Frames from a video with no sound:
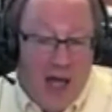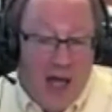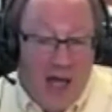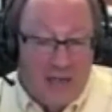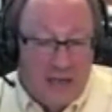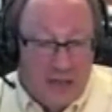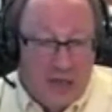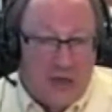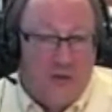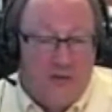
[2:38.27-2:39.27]
And a
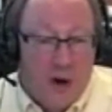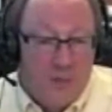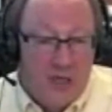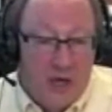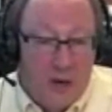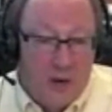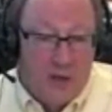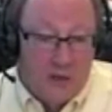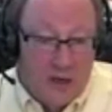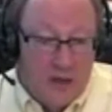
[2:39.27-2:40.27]
successful pharmacy owner
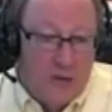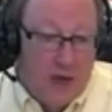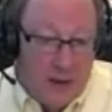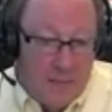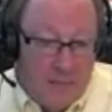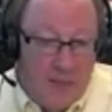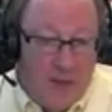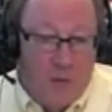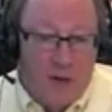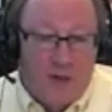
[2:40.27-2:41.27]
is going to do that.
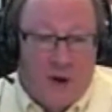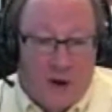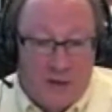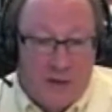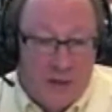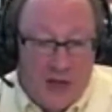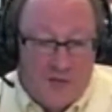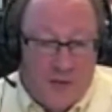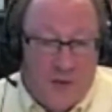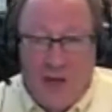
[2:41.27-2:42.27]
The ones that aren't
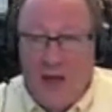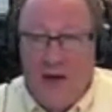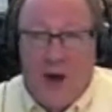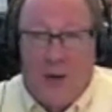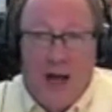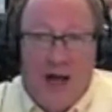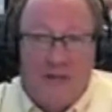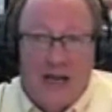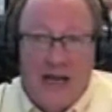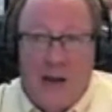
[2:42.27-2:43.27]
successful don't have
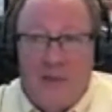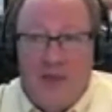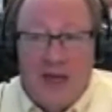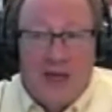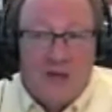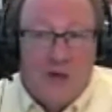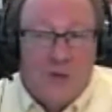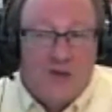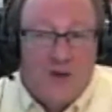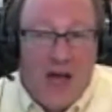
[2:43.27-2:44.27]
time. They think it's too
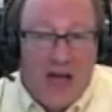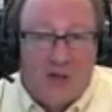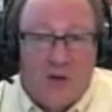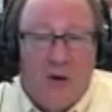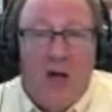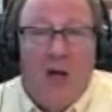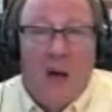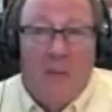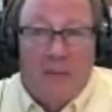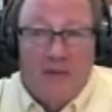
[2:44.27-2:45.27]
much of a hassle.
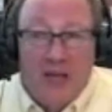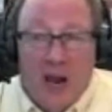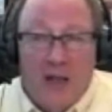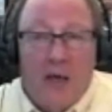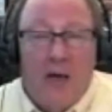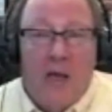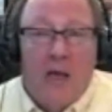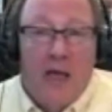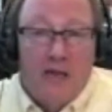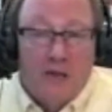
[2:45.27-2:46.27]
But I'm telling you,
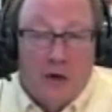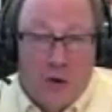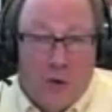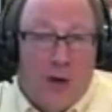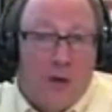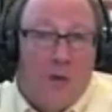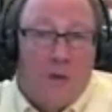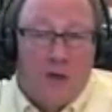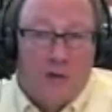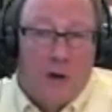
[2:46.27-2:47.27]
it's a critical
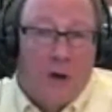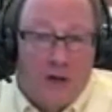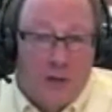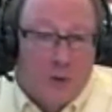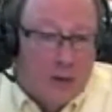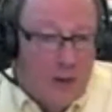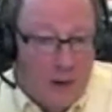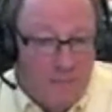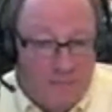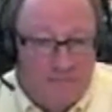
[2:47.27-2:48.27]
control issue right
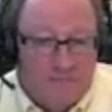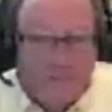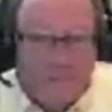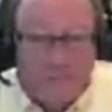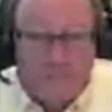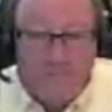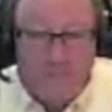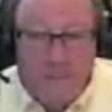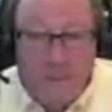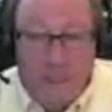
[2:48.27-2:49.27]
there. That makes a lot of
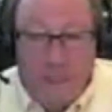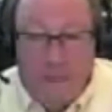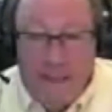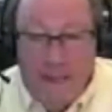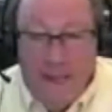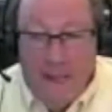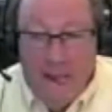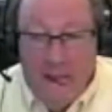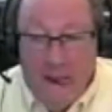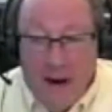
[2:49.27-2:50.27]
sense.
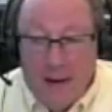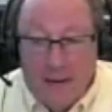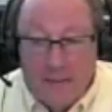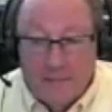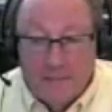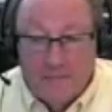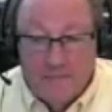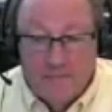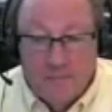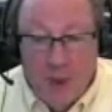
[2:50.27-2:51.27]
And then what's our
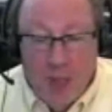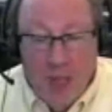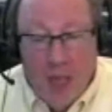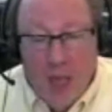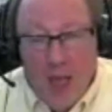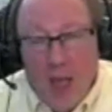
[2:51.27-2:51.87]
second trait?